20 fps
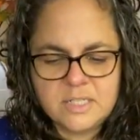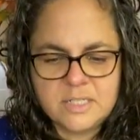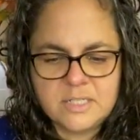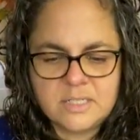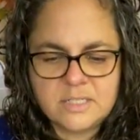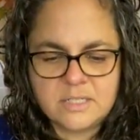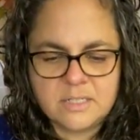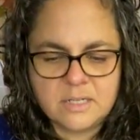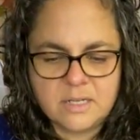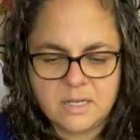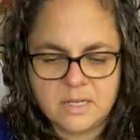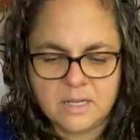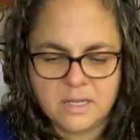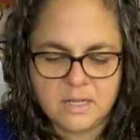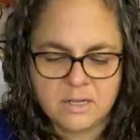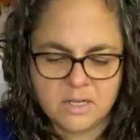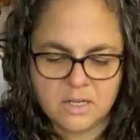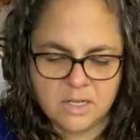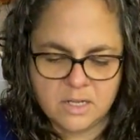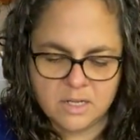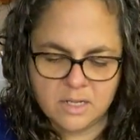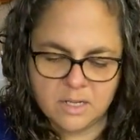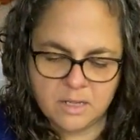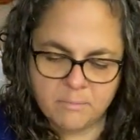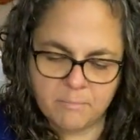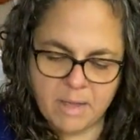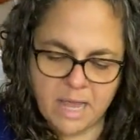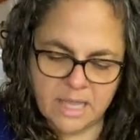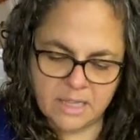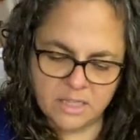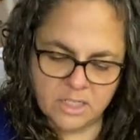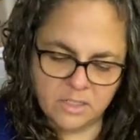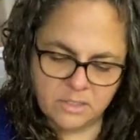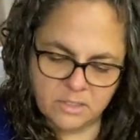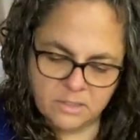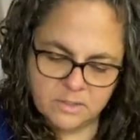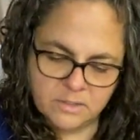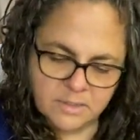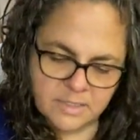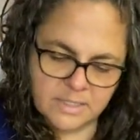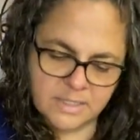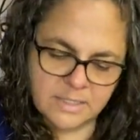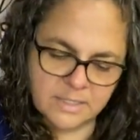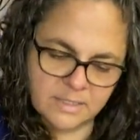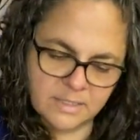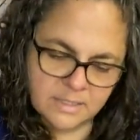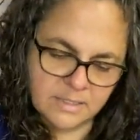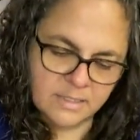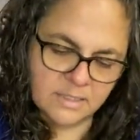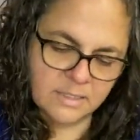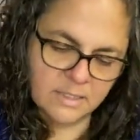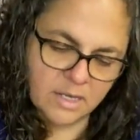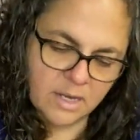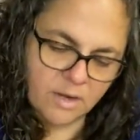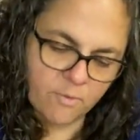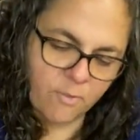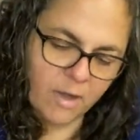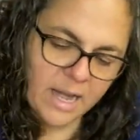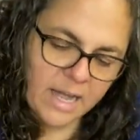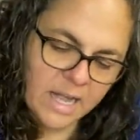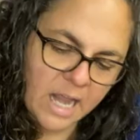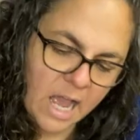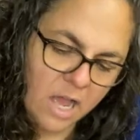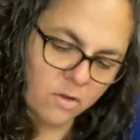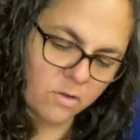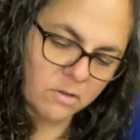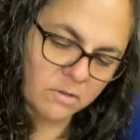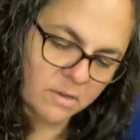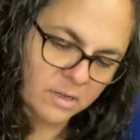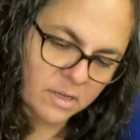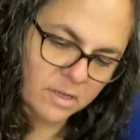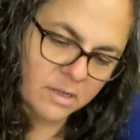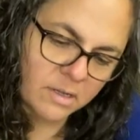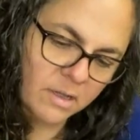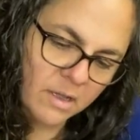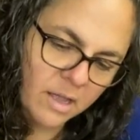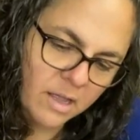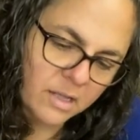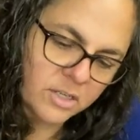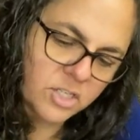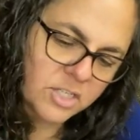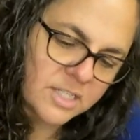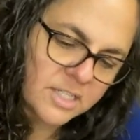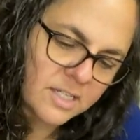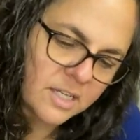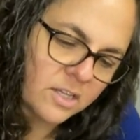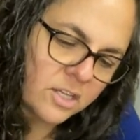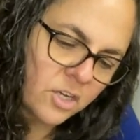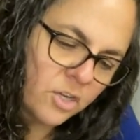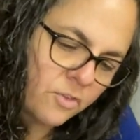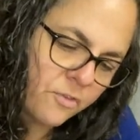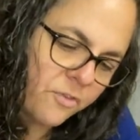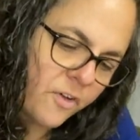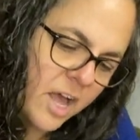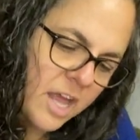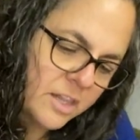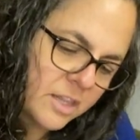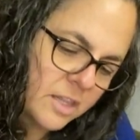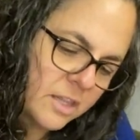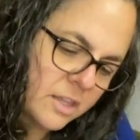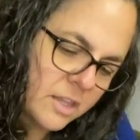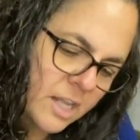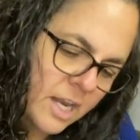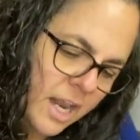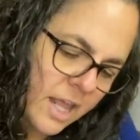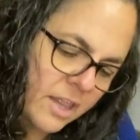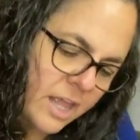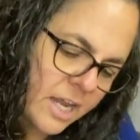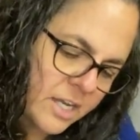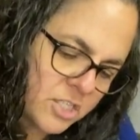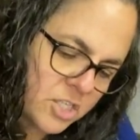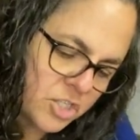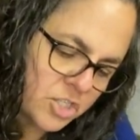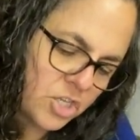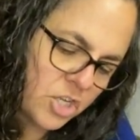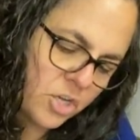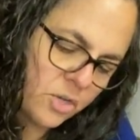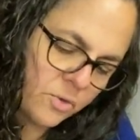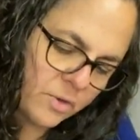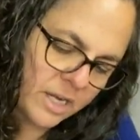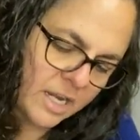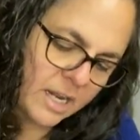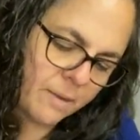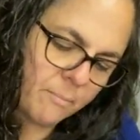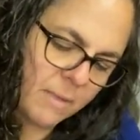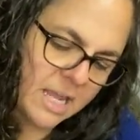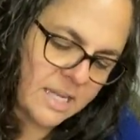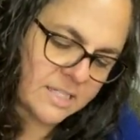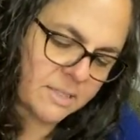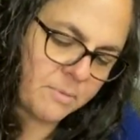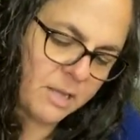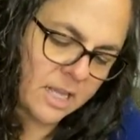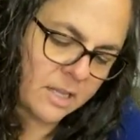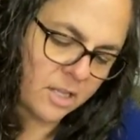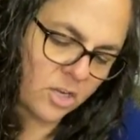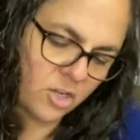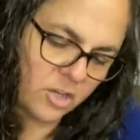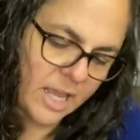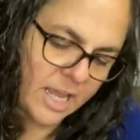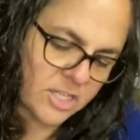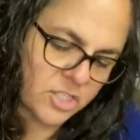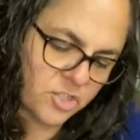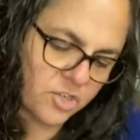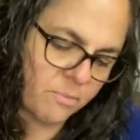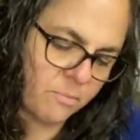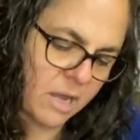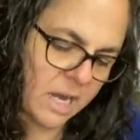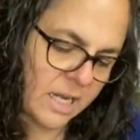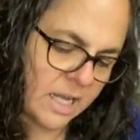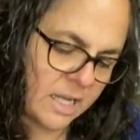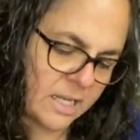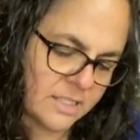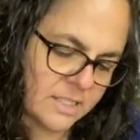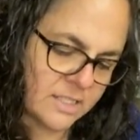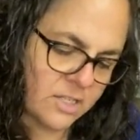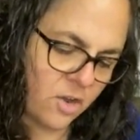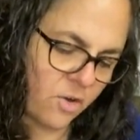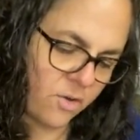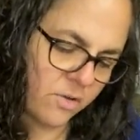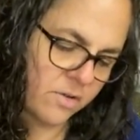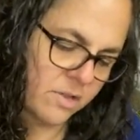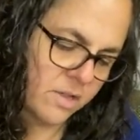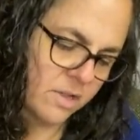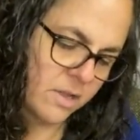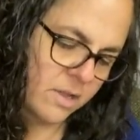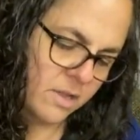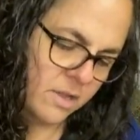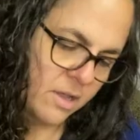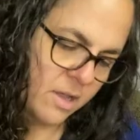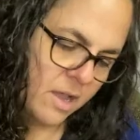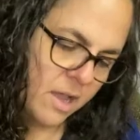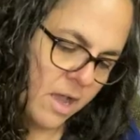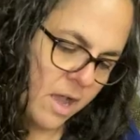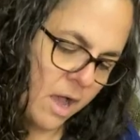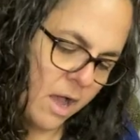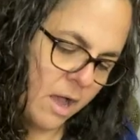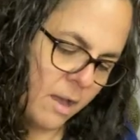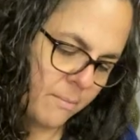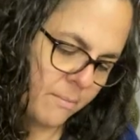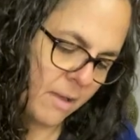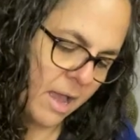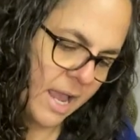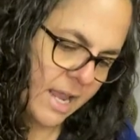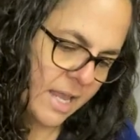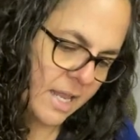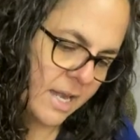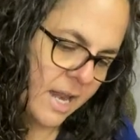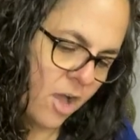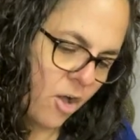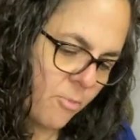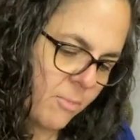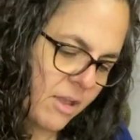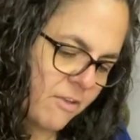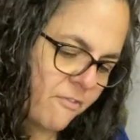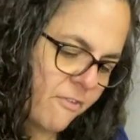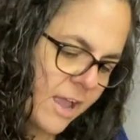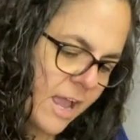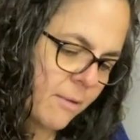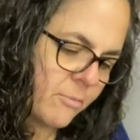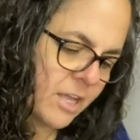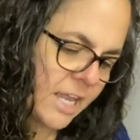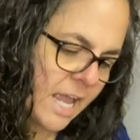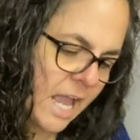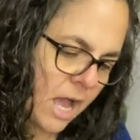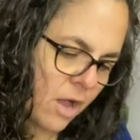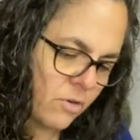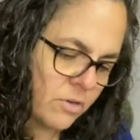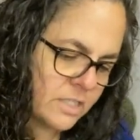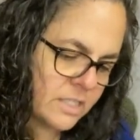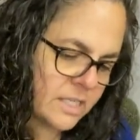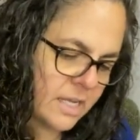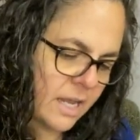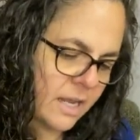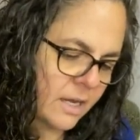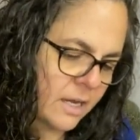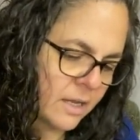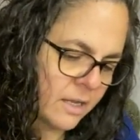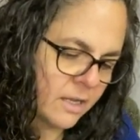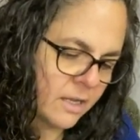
is my little, right now, just a little fun that I like to do, and it makes me a little extra money, so I can help my family out, and